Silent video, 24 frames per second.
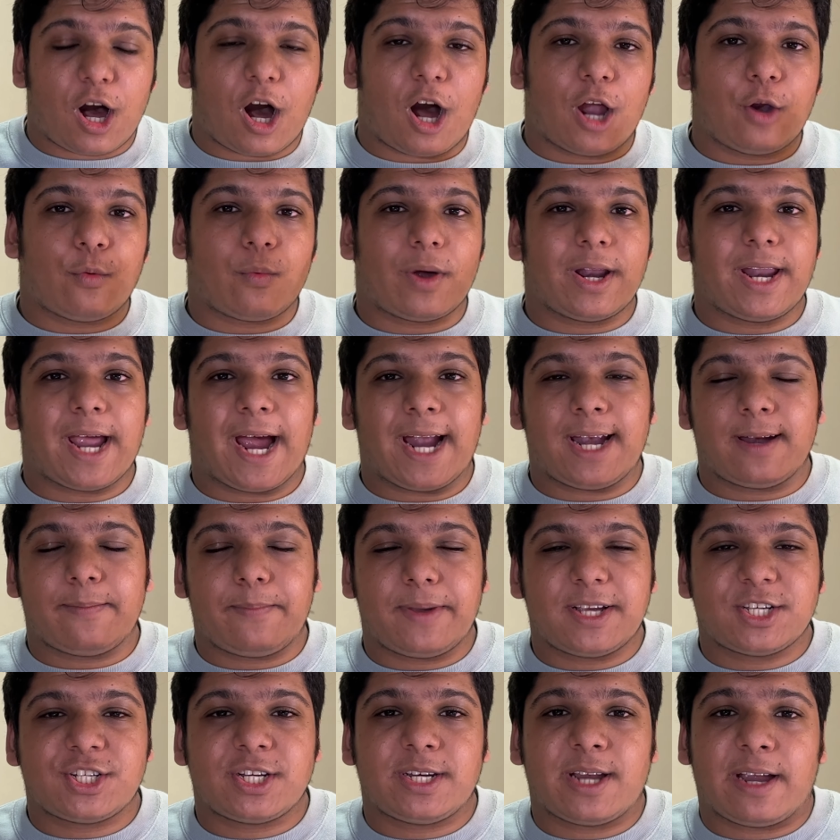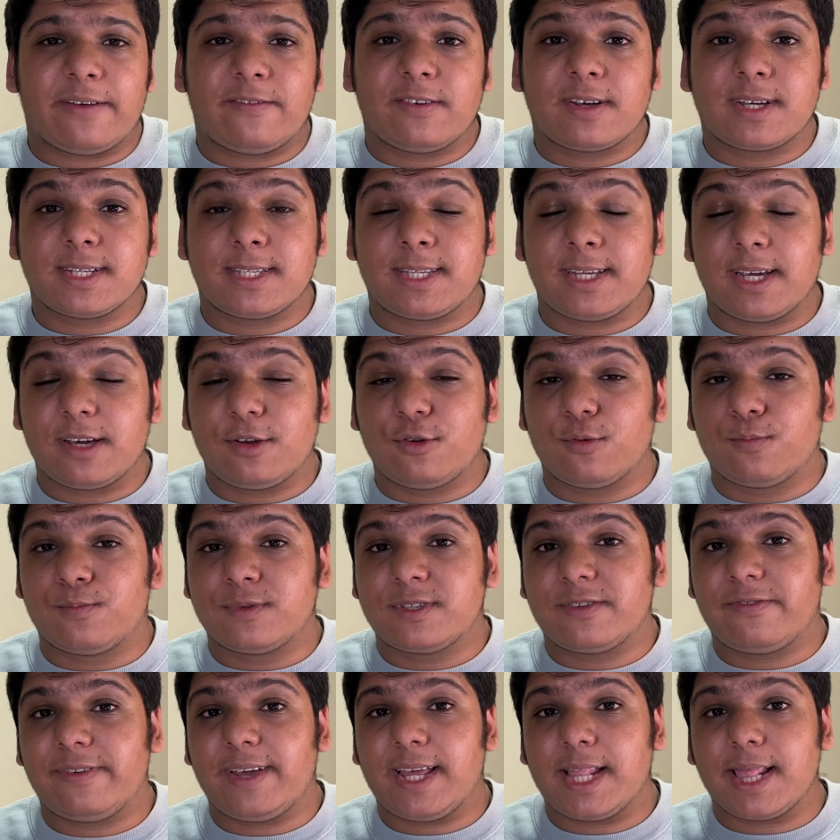On one hand, patient advocacy
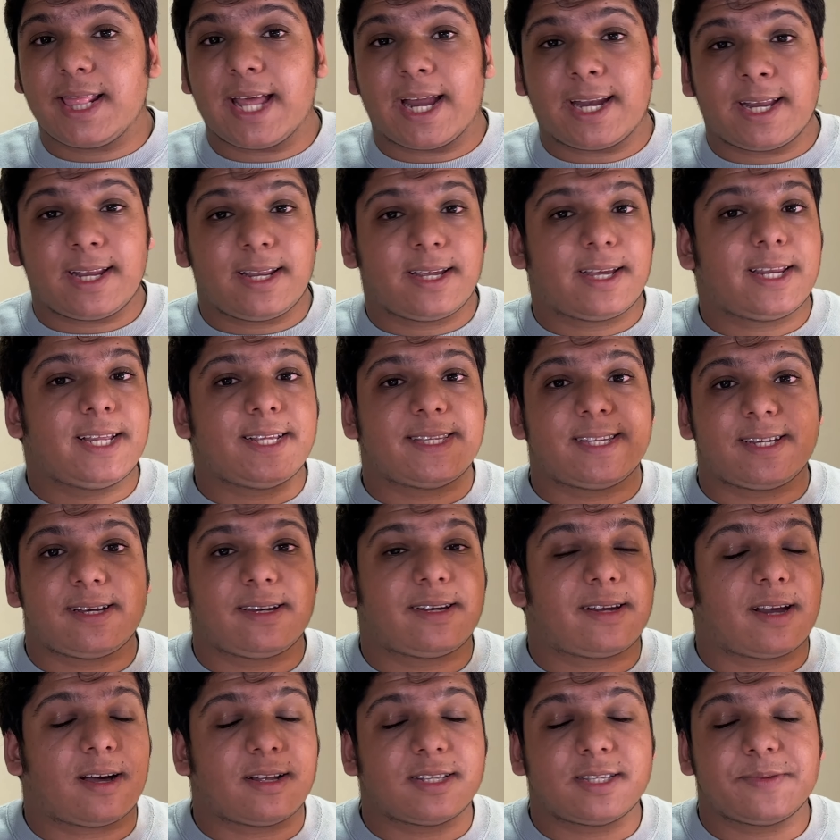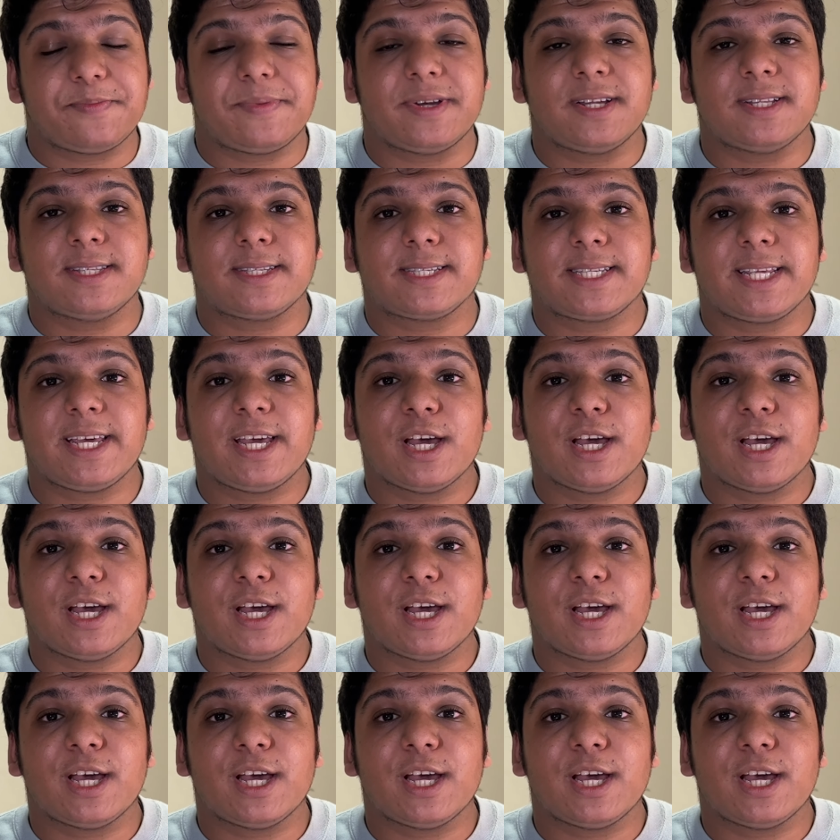groups feel that increasing transparency